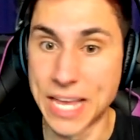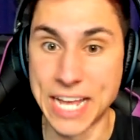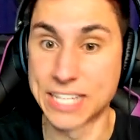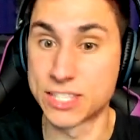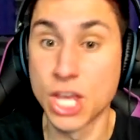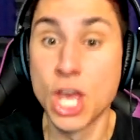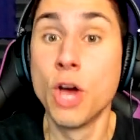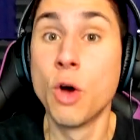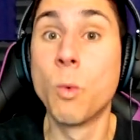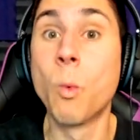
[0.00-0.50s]

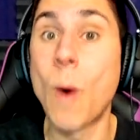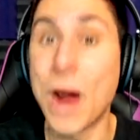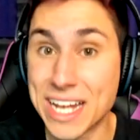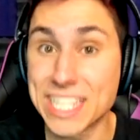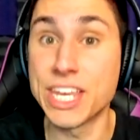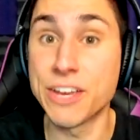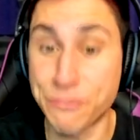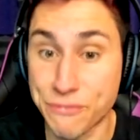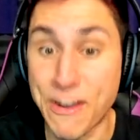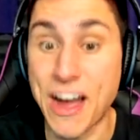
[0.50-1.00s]
It's
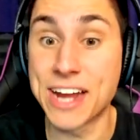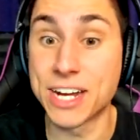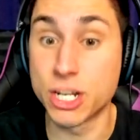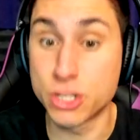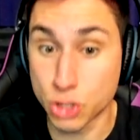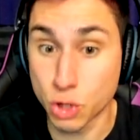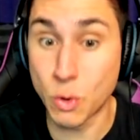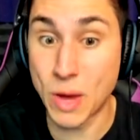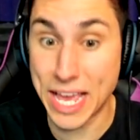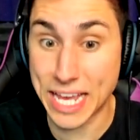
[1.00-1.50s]
when you find a
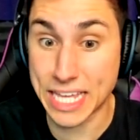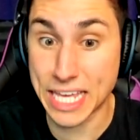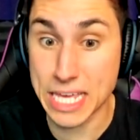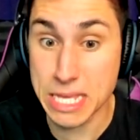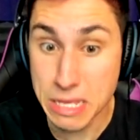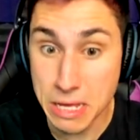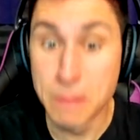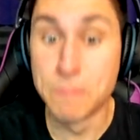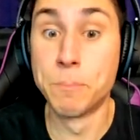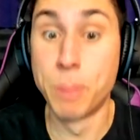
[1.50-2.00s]

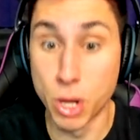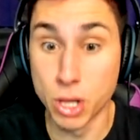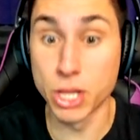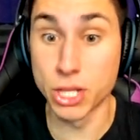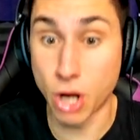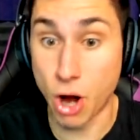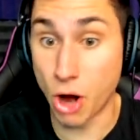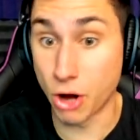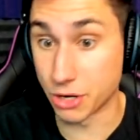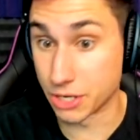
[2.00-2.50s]
doohickey, pull
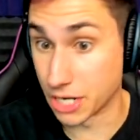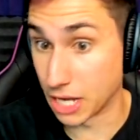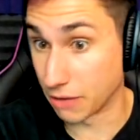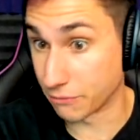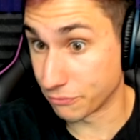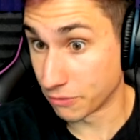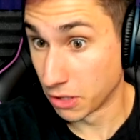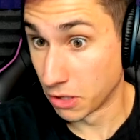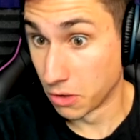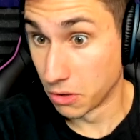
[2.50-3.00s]
it hard
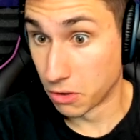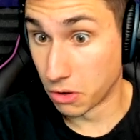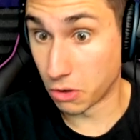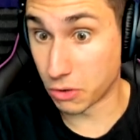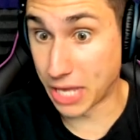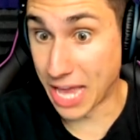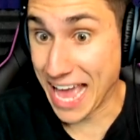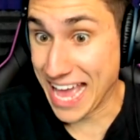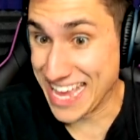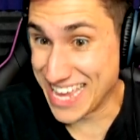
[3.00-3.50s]
enough.
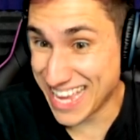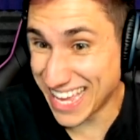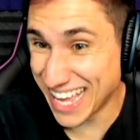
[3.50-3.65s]
Okay.